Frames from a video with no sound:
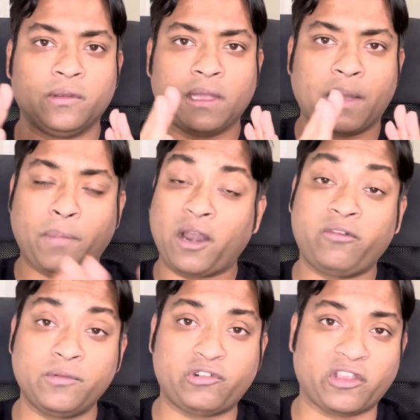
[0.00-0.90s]
Apart
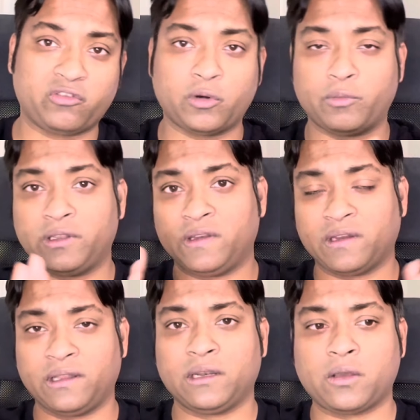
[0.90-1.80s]
from transformer, there is
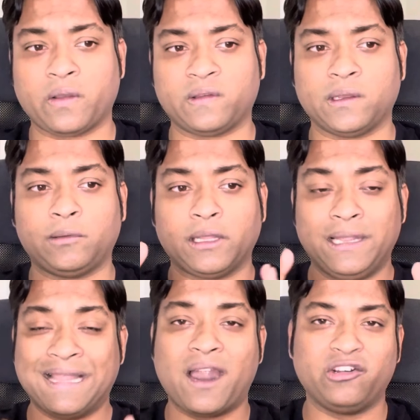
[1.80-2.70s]
another concept,
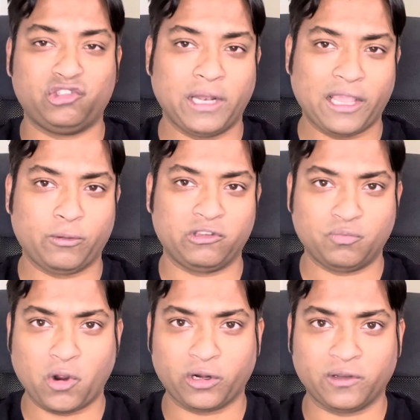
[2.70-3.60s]
large language
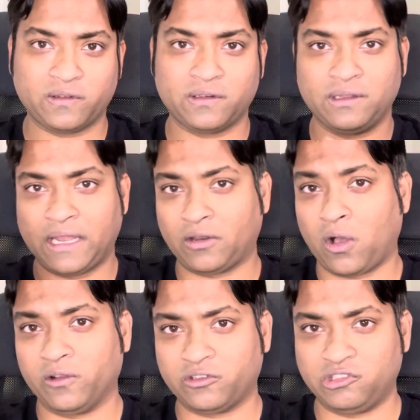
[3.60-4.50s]
models, that
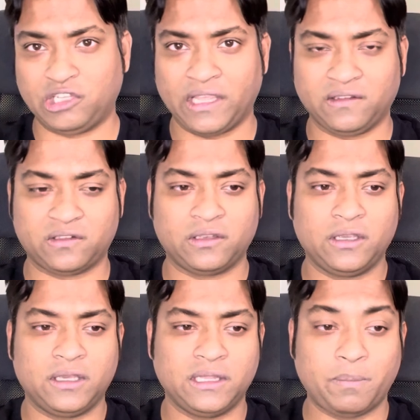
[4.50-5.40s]
also change
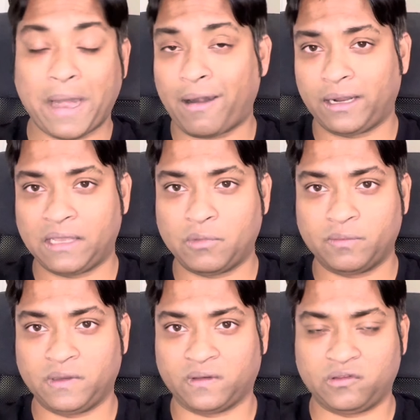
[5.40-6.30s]
the paradigm
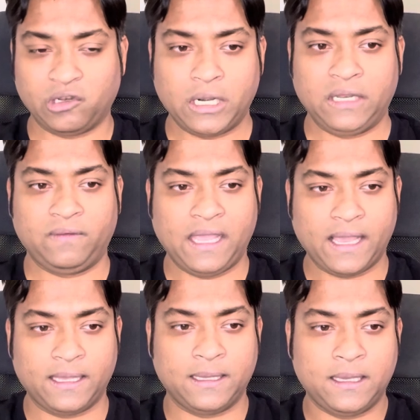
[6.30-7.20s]
of this generative
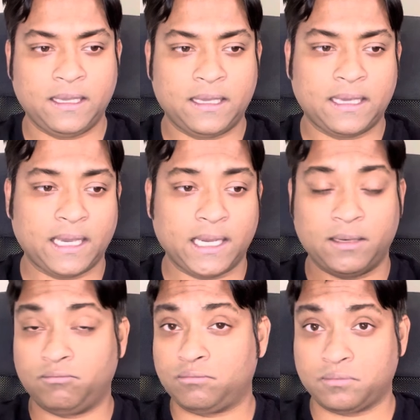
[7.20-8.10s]
AI.
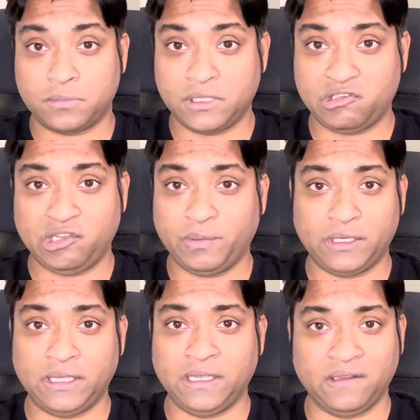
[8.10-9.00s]
And
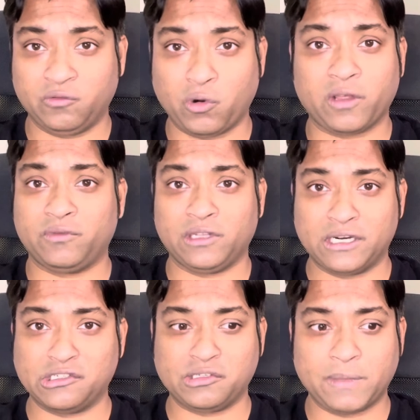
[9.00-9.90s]
GPT is one of the
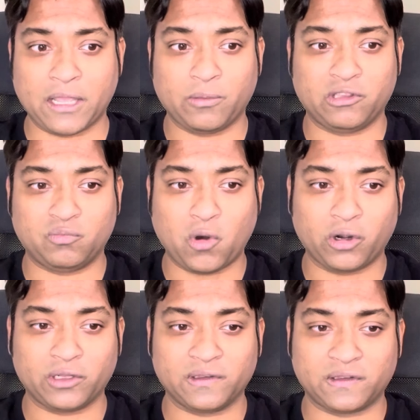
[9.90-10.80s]
large language
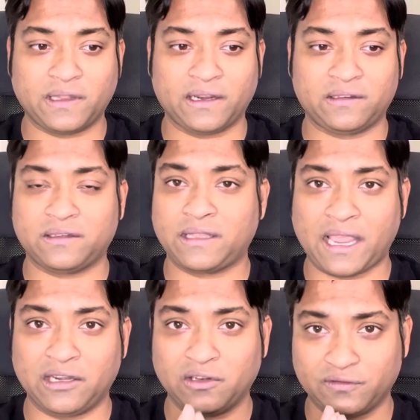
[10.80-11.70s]
models that
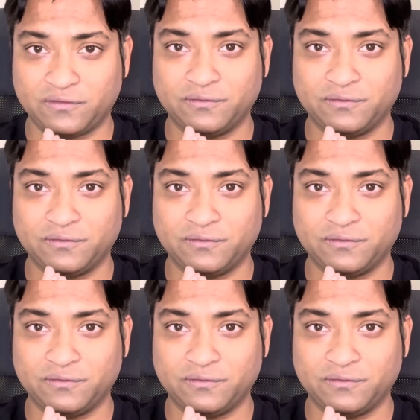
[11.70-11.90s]
kind of